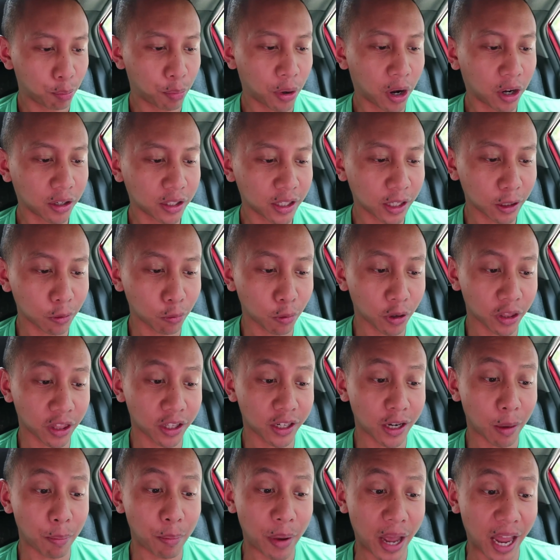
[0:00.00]
Bonding with
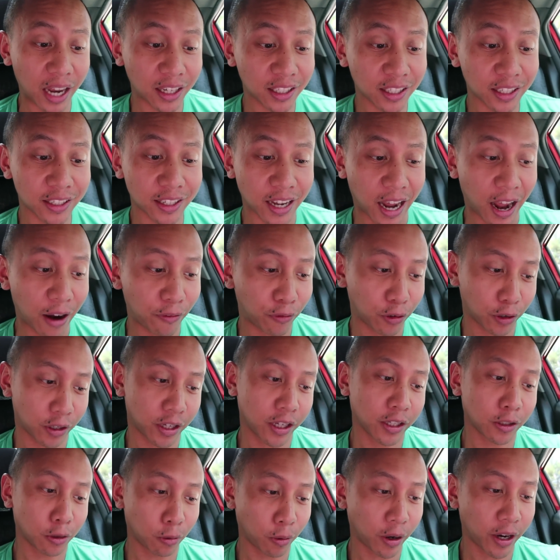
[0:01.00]
an abandoned
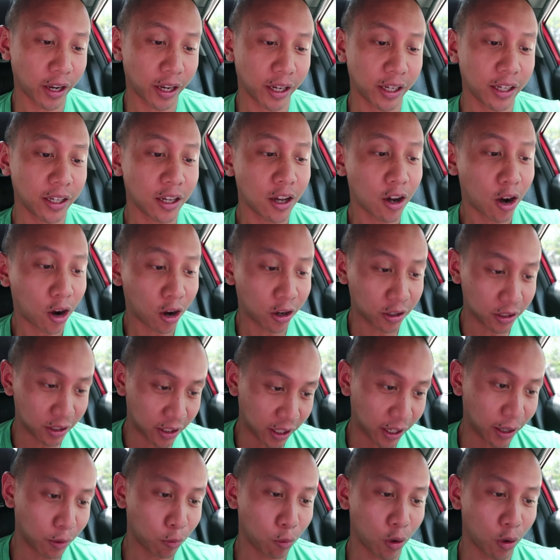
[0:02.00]
African gray on day